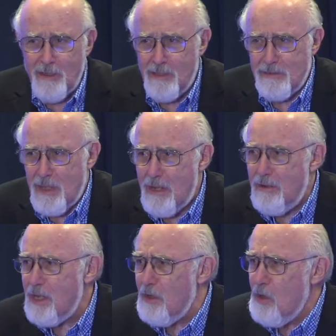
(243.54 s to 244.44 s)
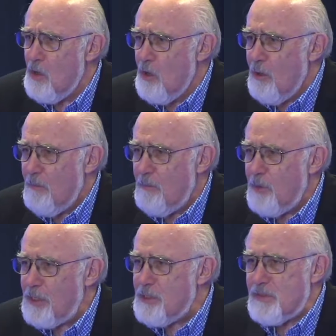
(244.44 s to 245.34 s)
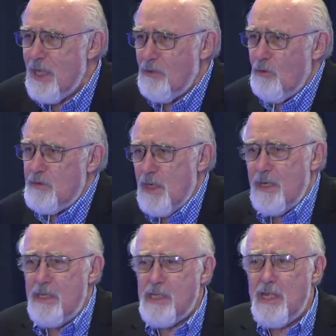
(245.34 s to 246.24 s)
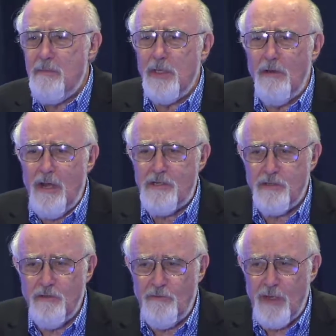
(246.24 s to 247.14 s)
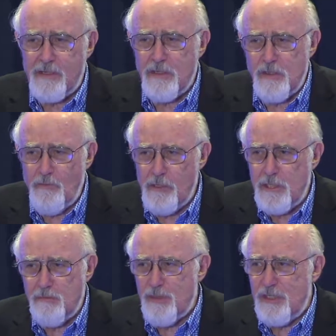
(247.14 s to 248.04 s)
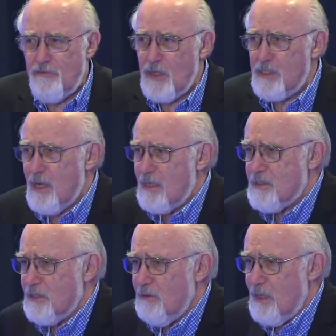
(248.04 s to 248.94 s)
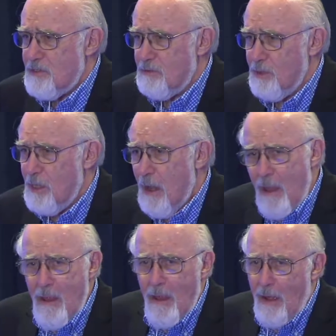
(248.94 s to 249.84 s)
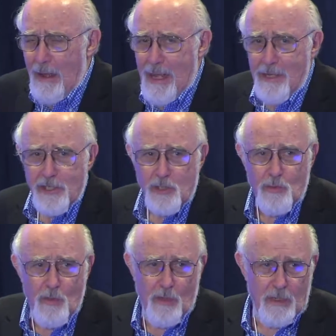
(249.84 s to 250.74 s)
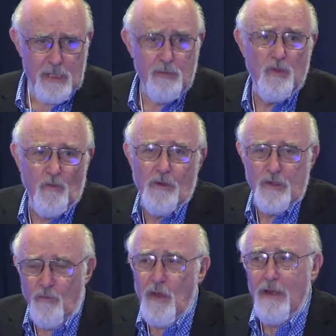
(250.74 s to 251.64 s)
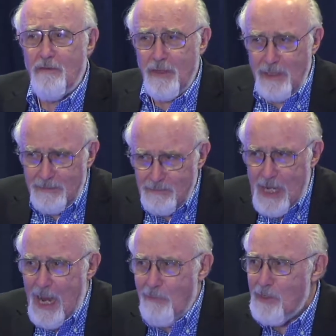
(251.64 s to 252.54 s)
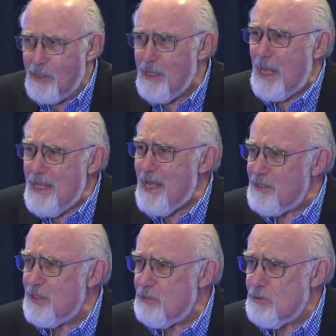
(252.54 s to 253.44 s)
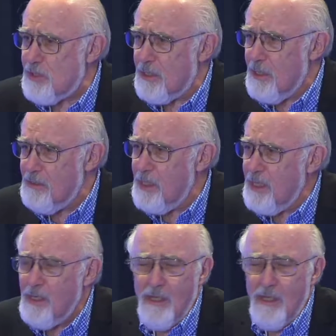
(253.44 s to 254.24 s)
and xylene, but does not cause any of the hematological effects. It's a very specific toxicological thing. Industry, when this was first finally hammered in that yes, this was occurring,